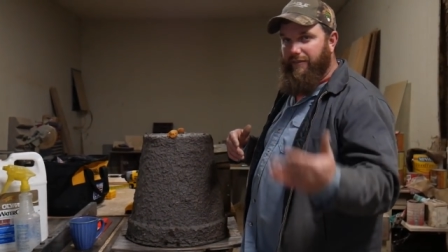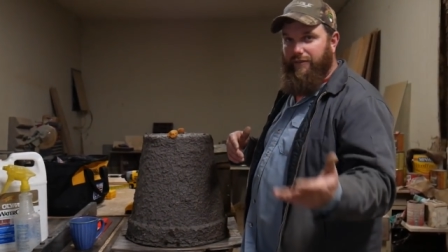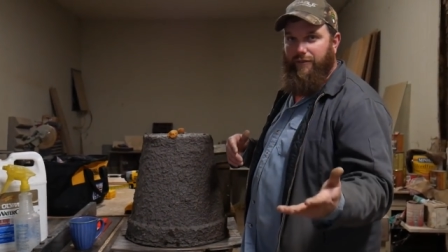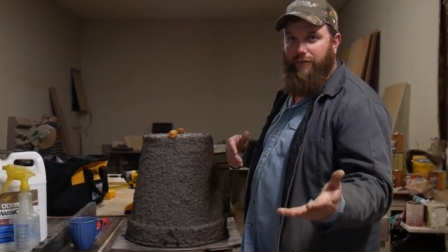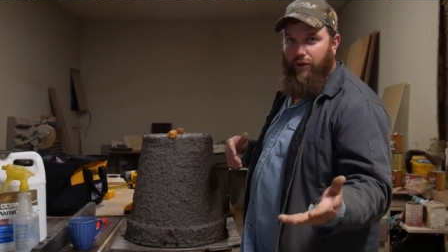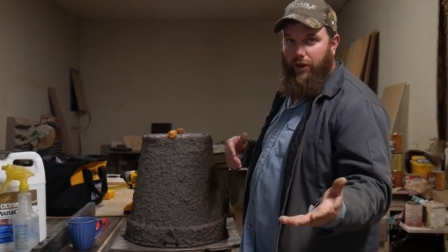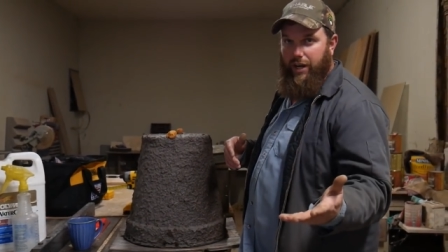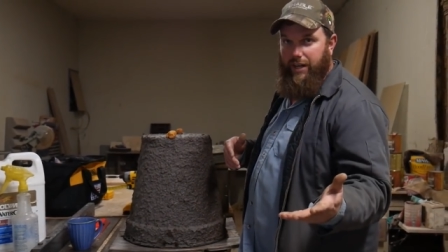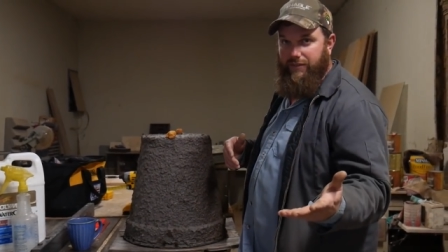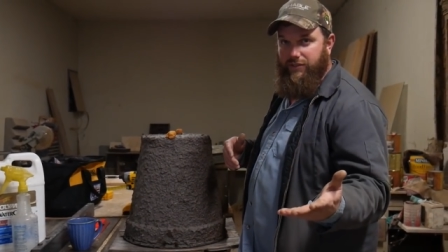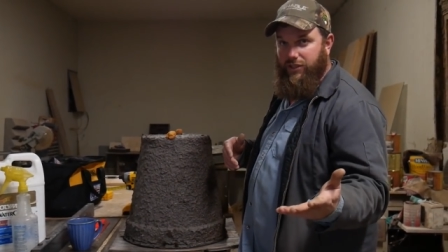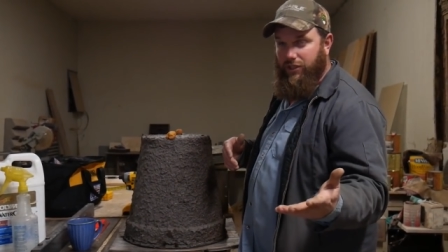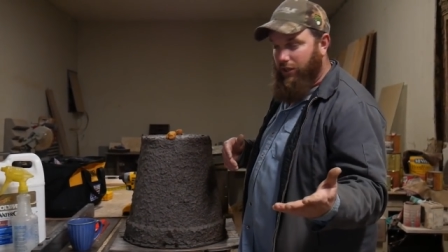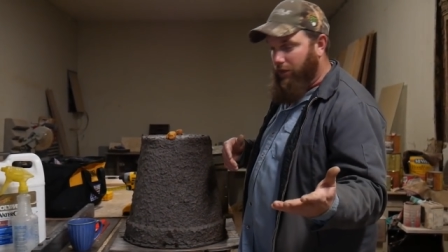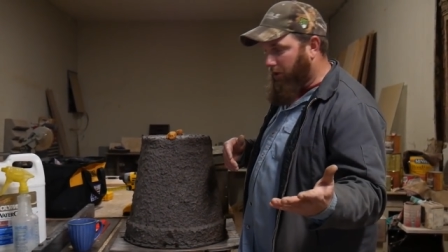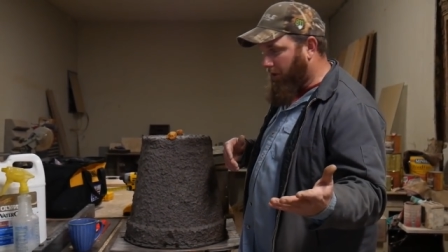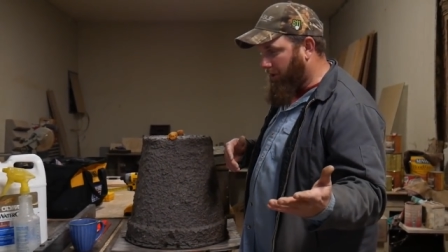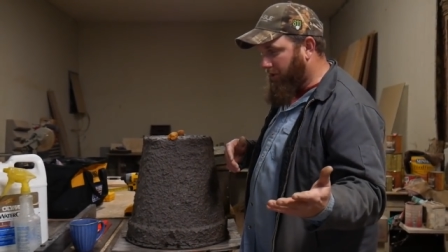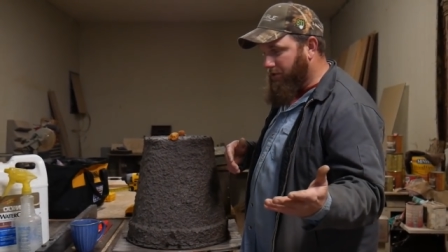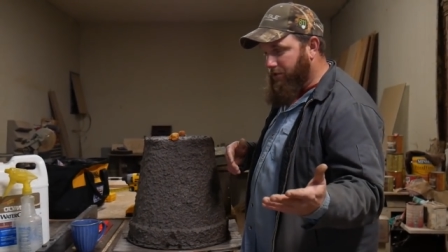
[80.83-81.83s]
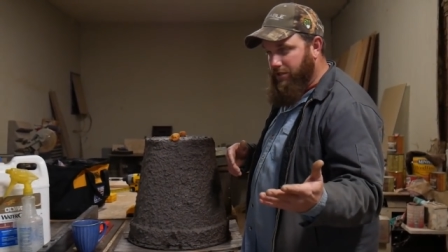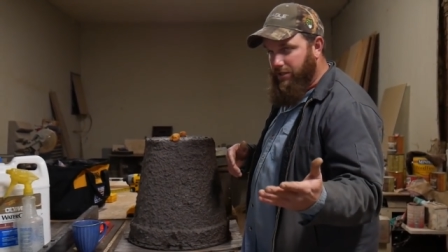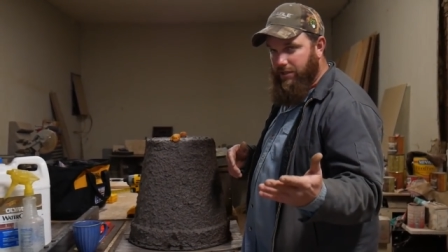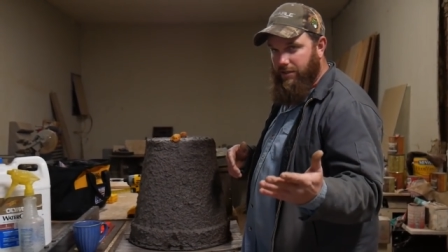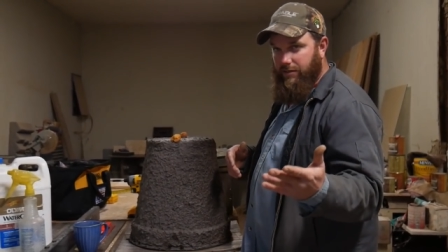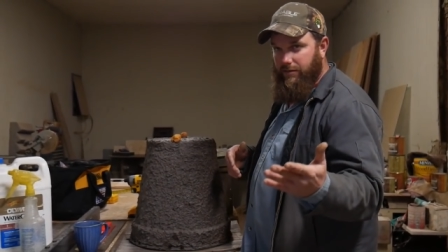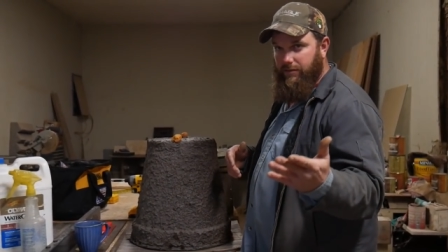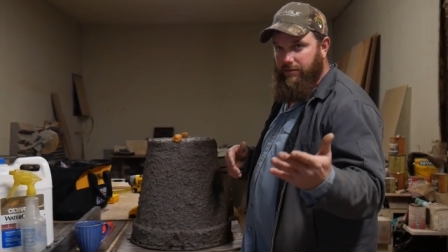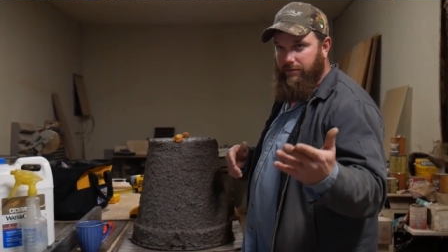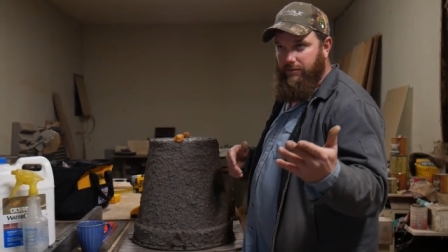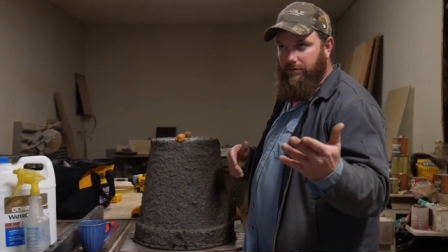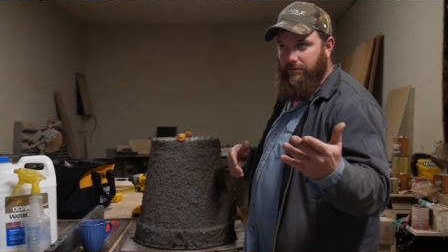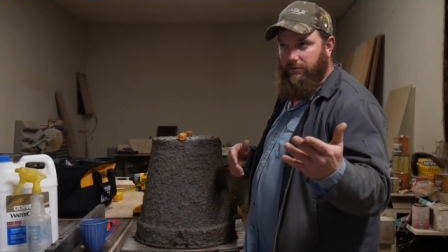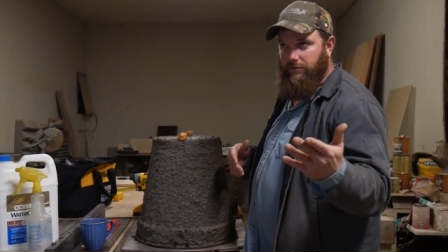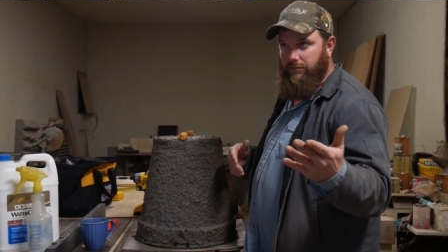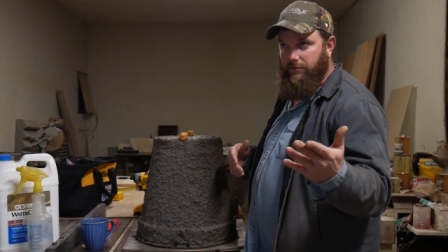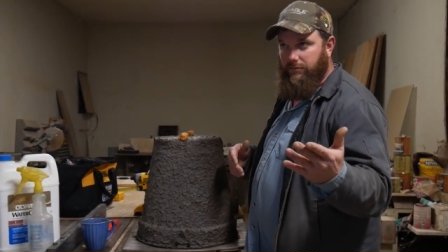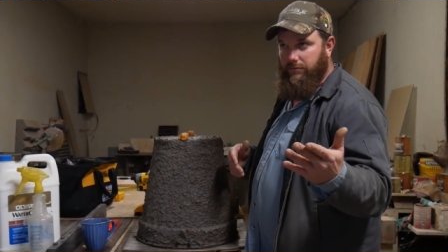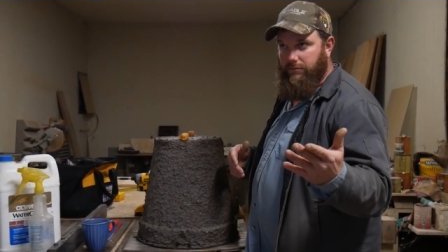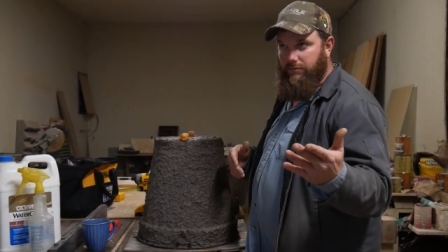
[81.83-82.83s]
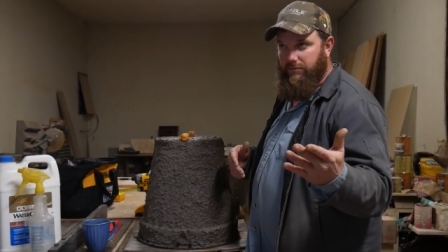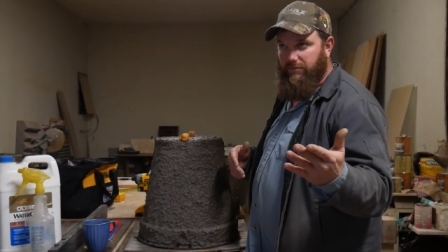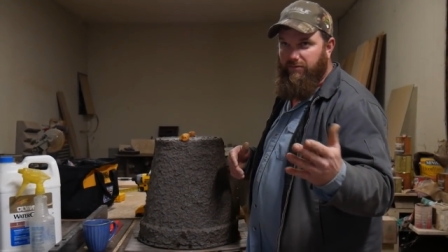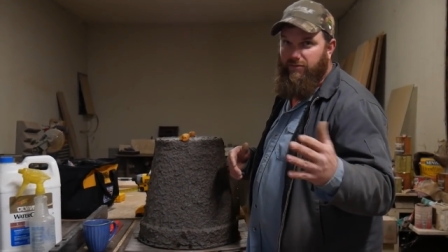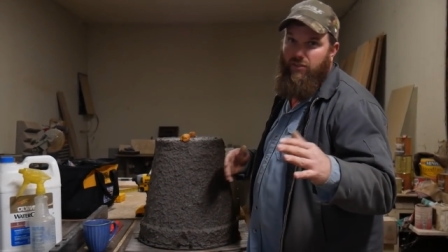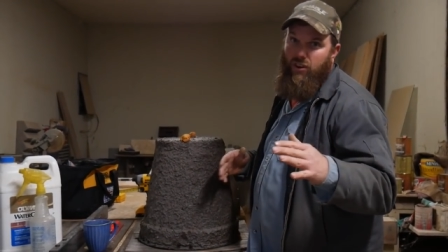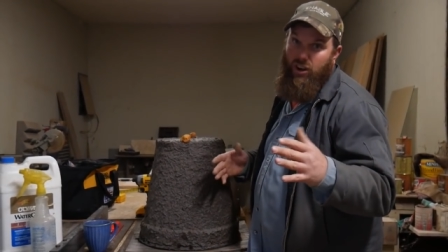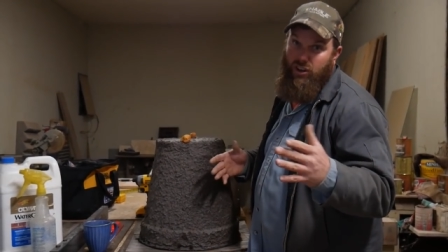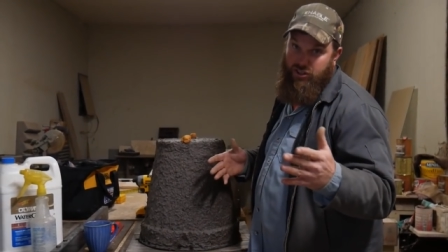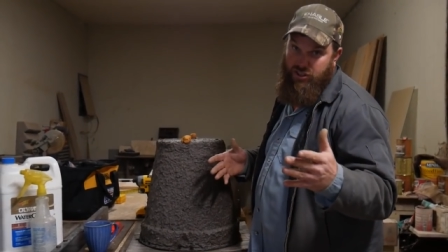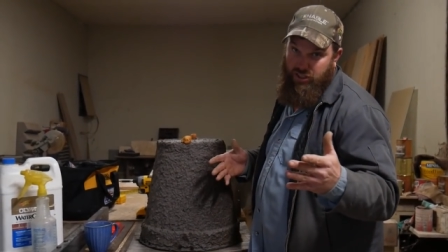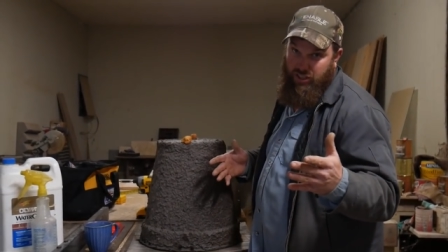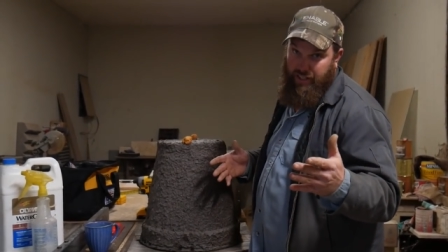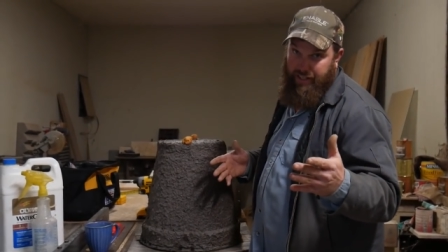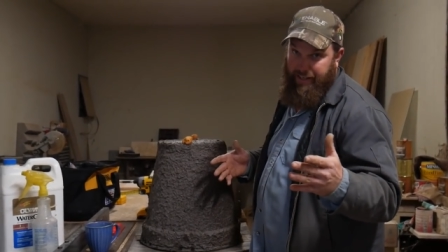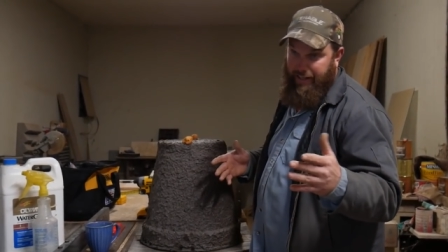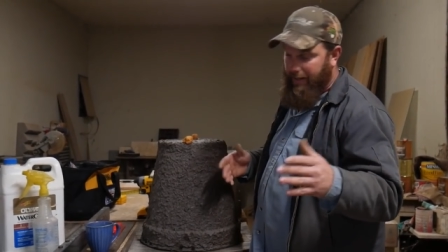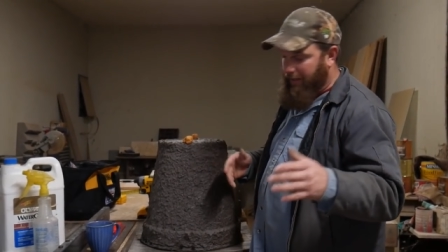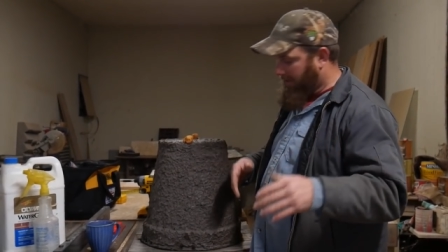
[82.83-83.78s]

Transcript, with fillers: free of charge, virtually.